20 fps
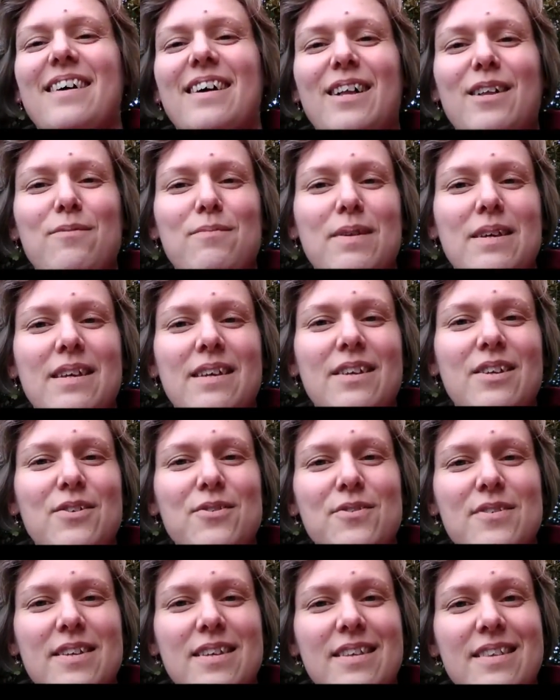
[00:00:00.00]
I'll be
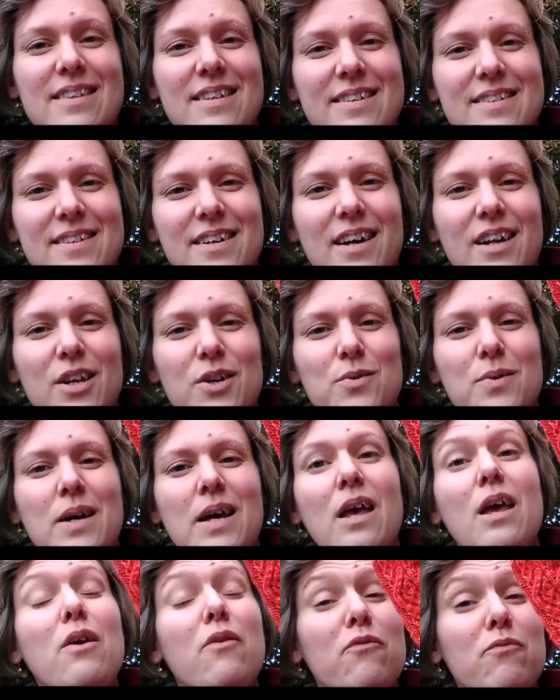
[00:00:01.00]
using this
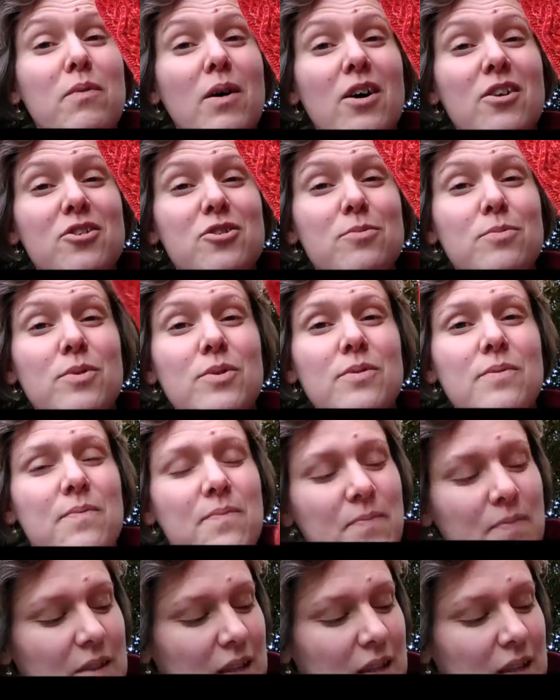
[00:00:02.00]
colorway if possible